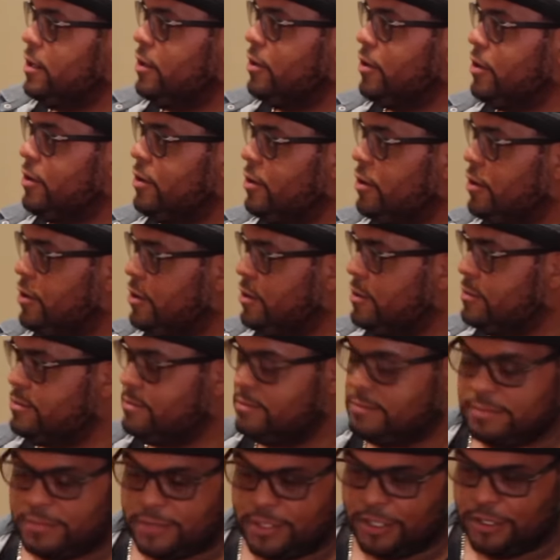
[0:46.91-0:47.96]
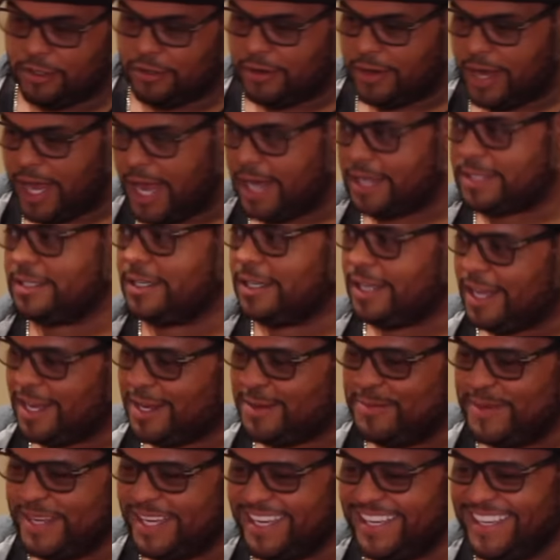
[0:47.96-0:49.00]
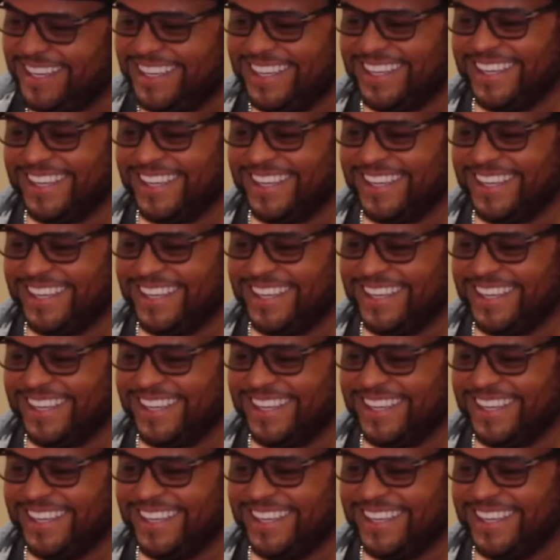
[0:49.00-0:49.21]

or, or you know, acted like me.